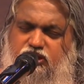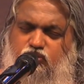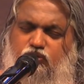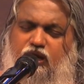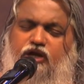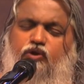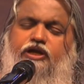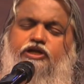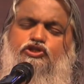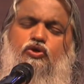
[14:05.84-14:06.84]
to
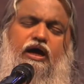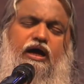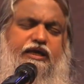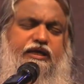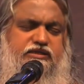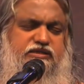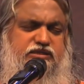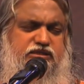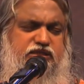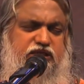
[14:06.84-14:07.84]
anoint your
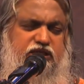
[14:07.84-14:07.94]
eyes,